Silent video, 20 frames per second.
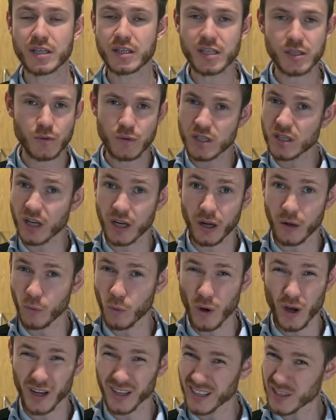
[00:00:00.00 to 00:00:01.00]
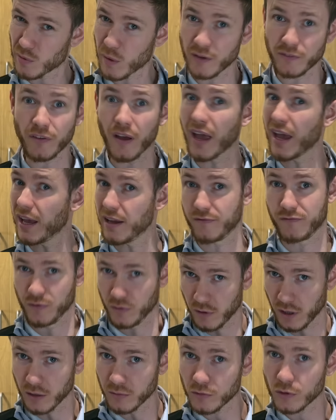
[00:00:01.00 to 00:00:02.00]
This isn't going to work this way for
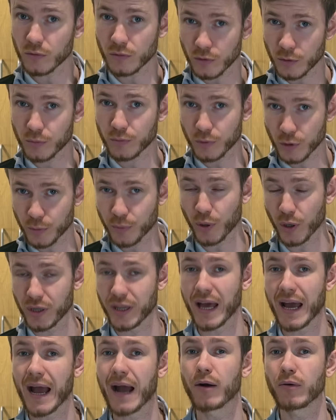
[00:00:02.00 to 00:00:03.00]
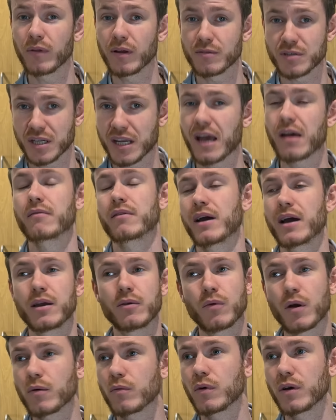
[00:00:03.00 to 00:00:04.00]
everyone. We'll put that out there as a caveat. It
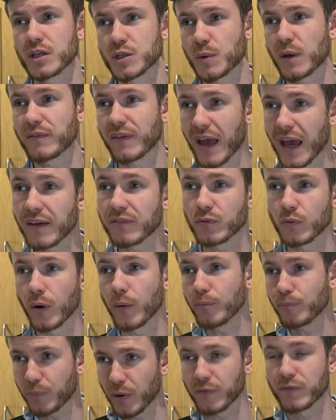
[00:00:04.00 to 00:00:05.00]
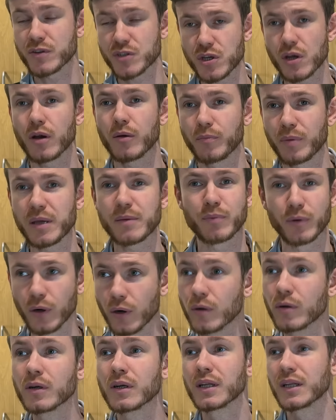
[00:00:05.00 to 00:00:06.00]
won't work this way for everyone, but for certain
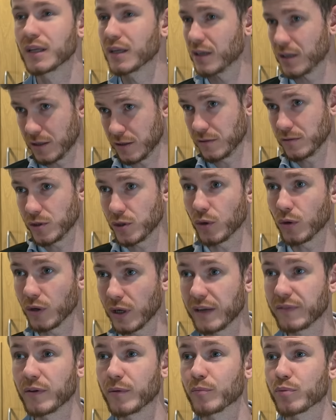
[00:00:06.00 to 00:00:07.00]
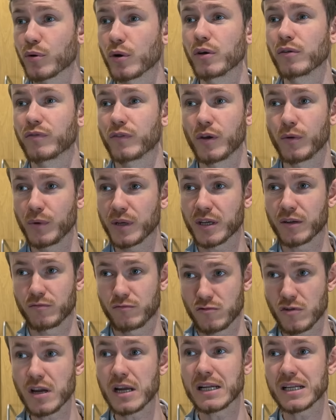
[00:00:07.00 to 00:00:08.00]
people, you're living proof that we can
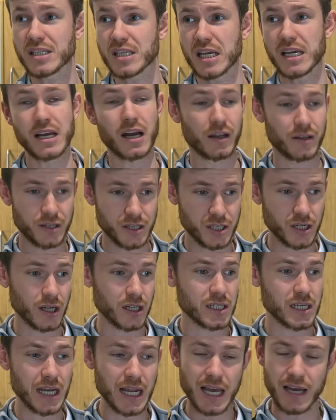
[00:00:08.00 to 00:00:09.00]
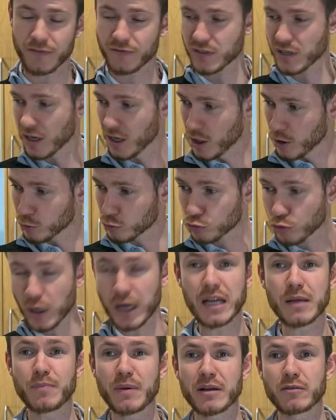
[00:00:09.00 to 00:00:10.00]
really see undersized left,
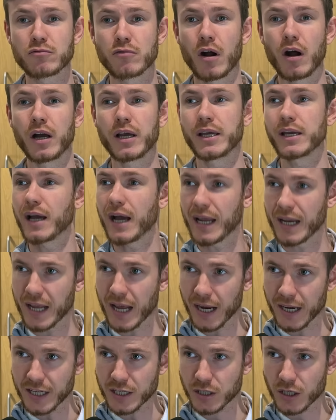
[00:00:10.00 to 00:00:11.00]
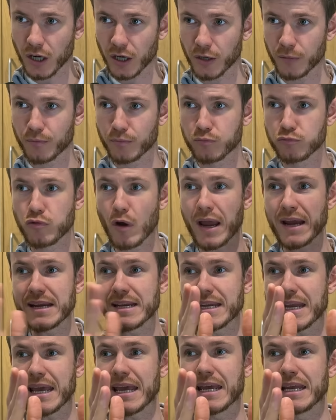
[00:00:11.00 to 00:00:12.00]
really big right, and it's kind of
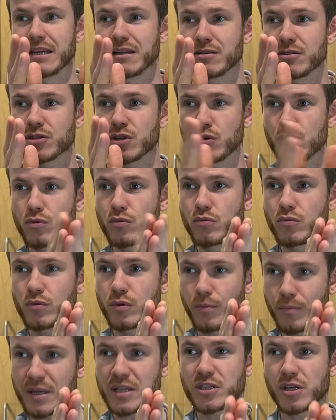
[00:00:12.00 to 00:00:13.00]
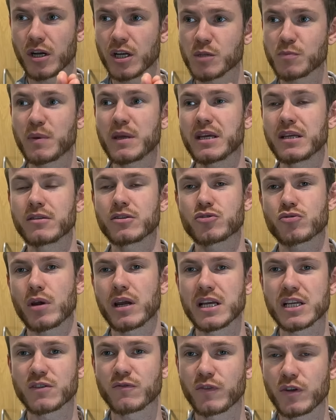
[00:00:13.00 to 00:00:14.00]
reined in to the midsize being the
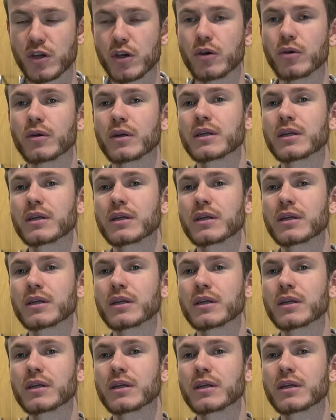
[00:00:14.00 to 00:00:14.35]
straightest for you.